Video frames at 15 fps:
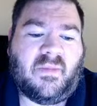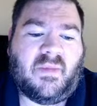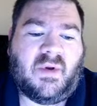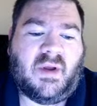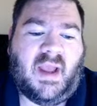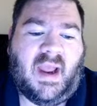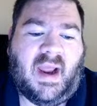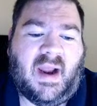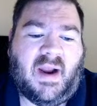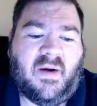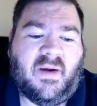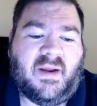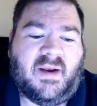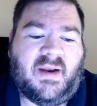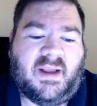
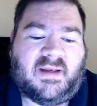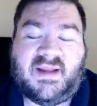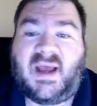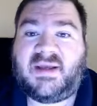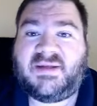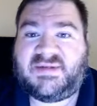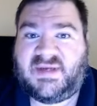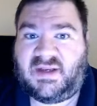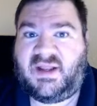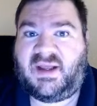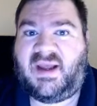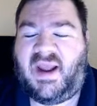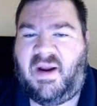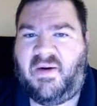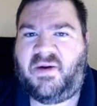Herod, it does sound
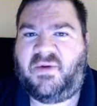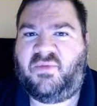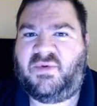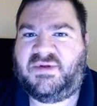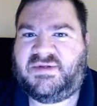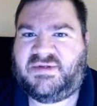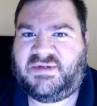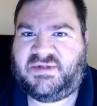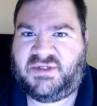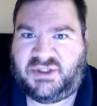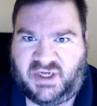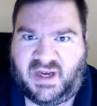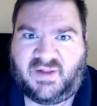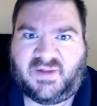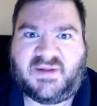like Herod was
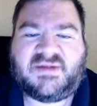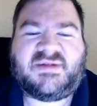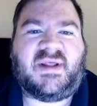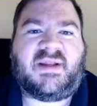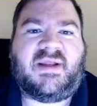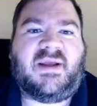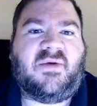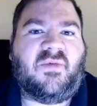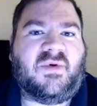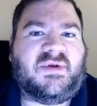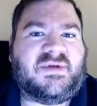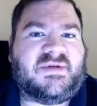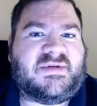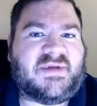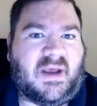jealous, that he
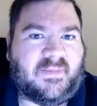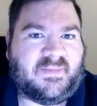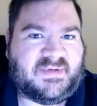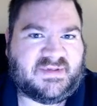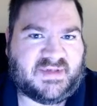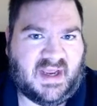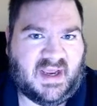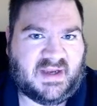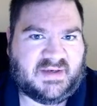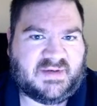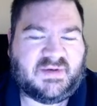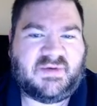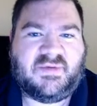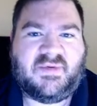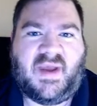was
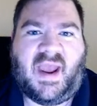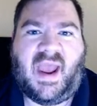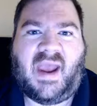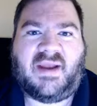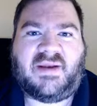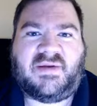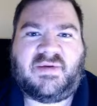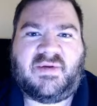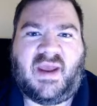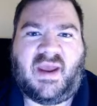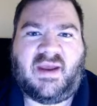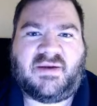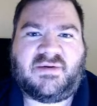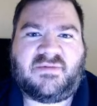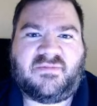upset at
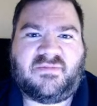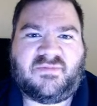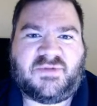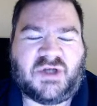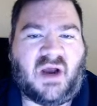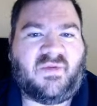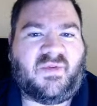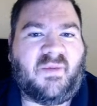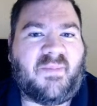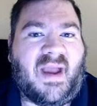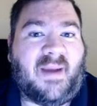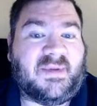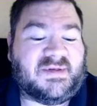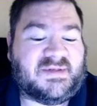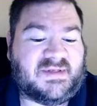John the
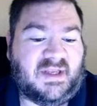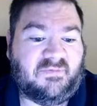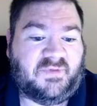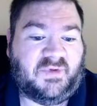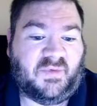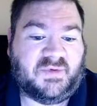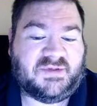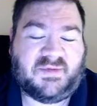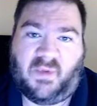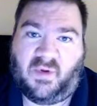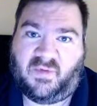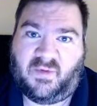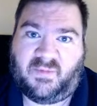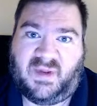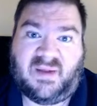Baptist's influence
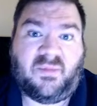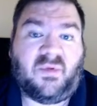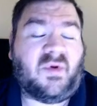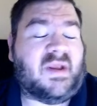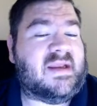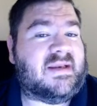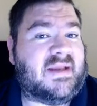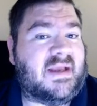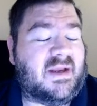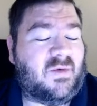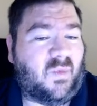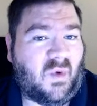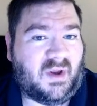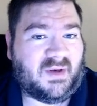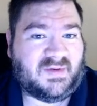among the people. He
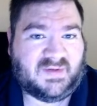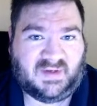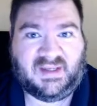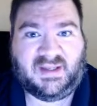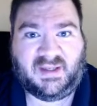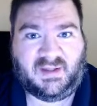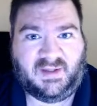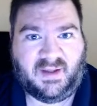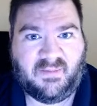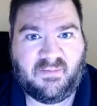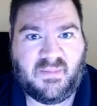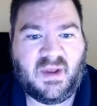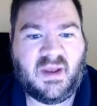did want to kill him,